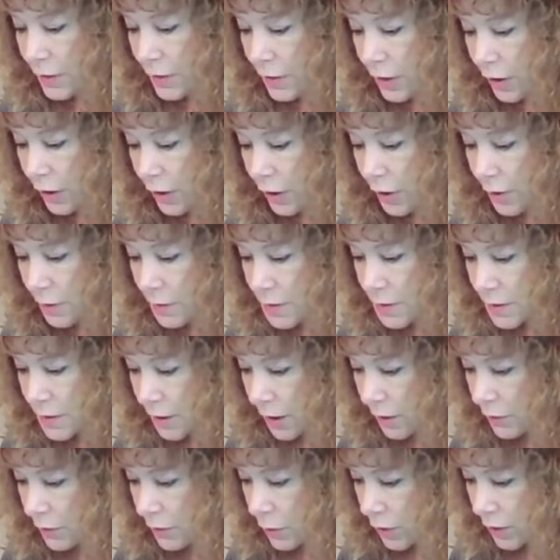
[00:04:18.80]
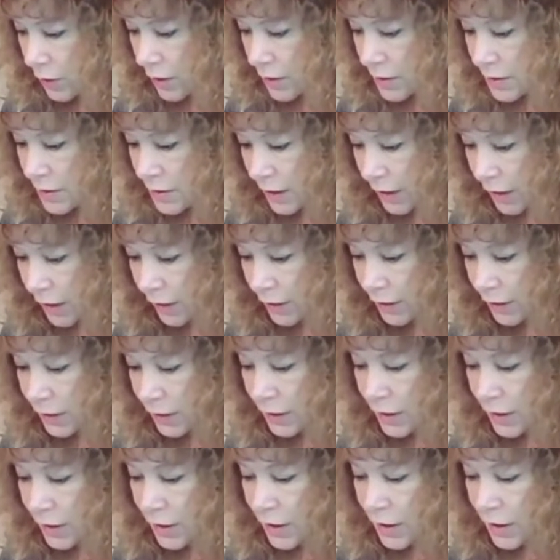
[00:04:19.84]
Are you stuffed or content?
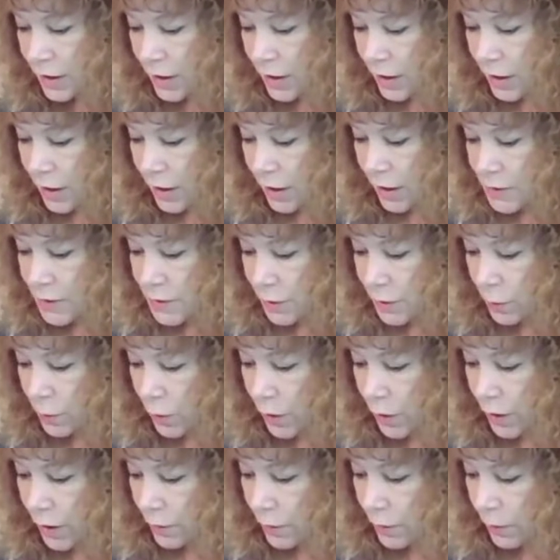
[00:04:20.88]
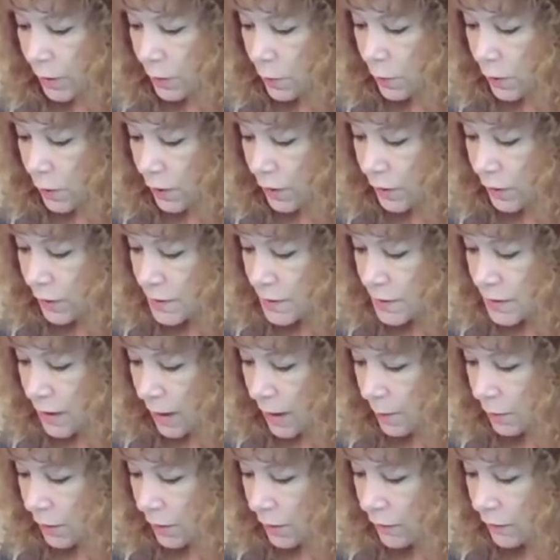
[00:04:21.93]
As you work and rework this
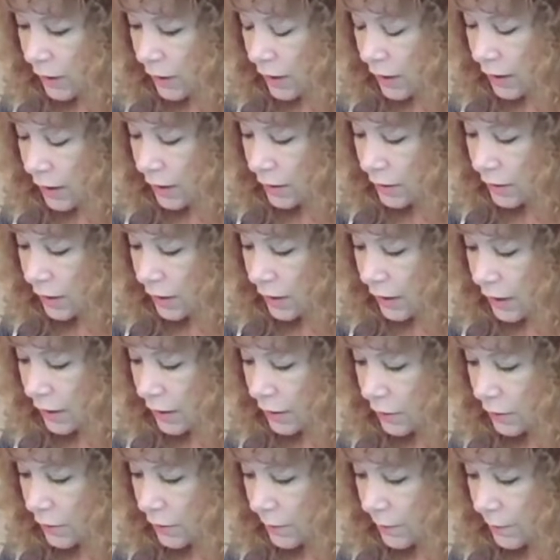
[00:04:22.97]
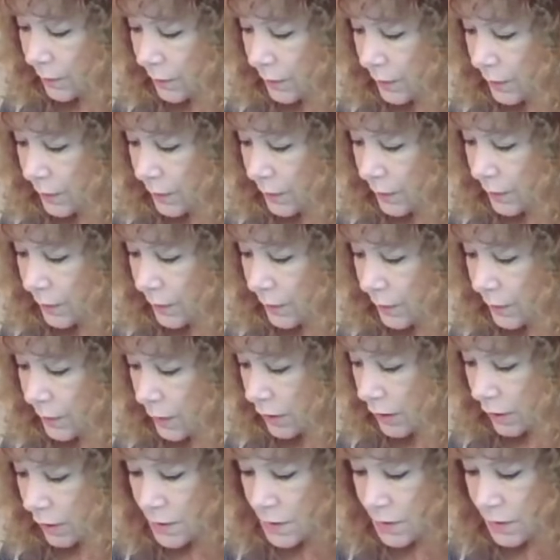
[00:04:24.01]
habit of eating light, early
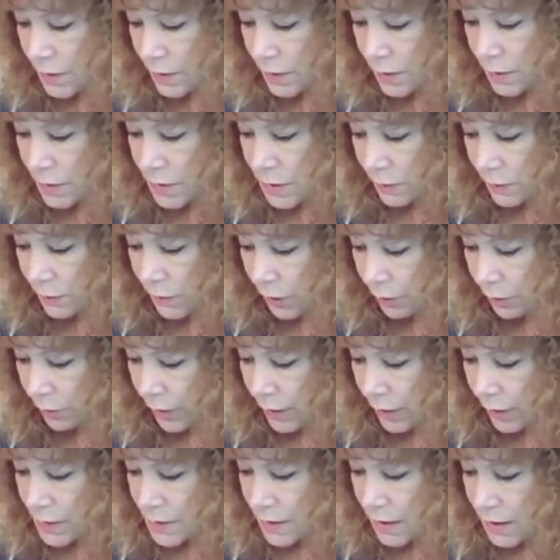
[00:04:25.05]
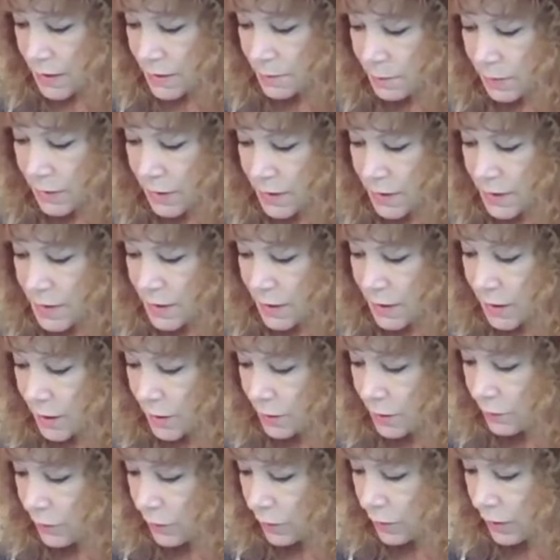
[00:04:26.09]
dinners, use the following assessment to see
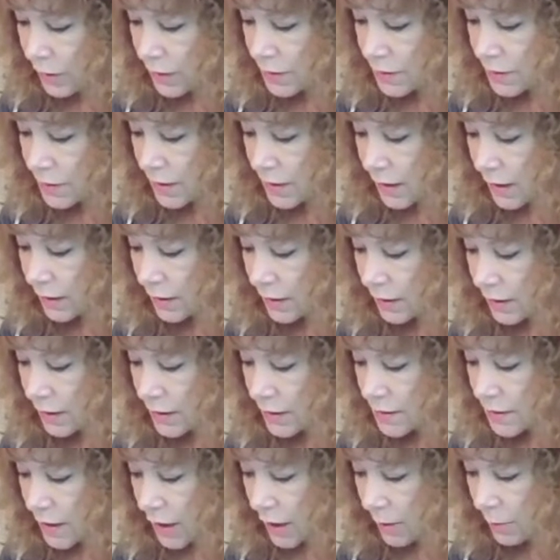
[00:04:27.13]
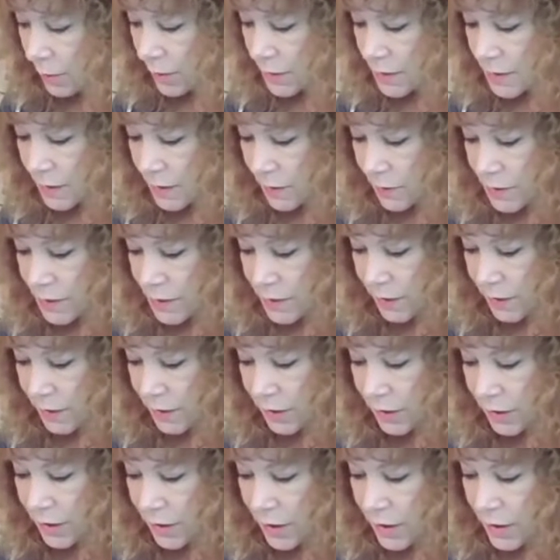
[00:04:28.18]
if you need to take this habit seriously.
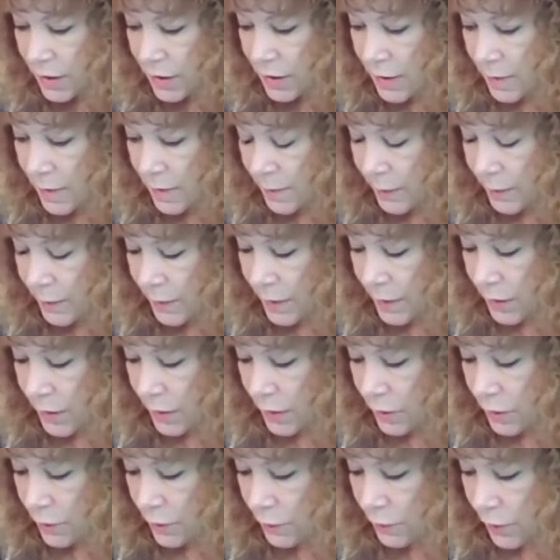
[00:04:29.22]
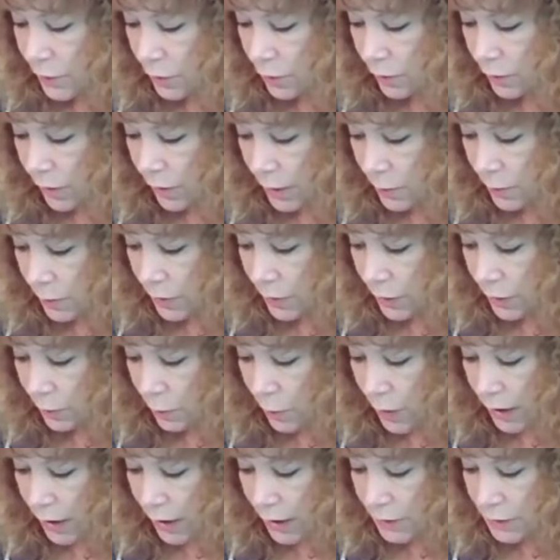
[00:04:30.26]
You feel great with your
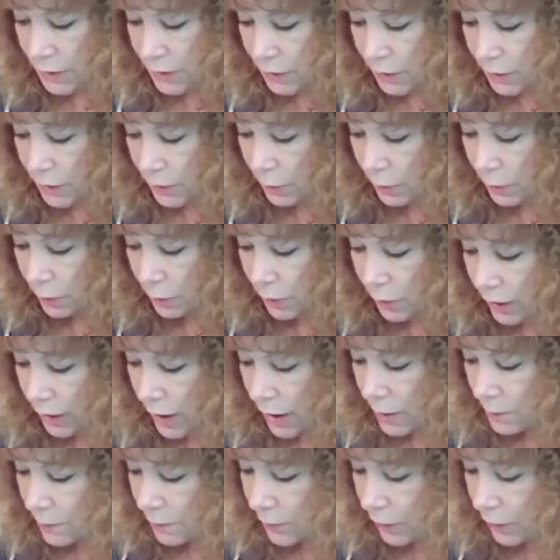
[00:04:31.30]
weight. You wake up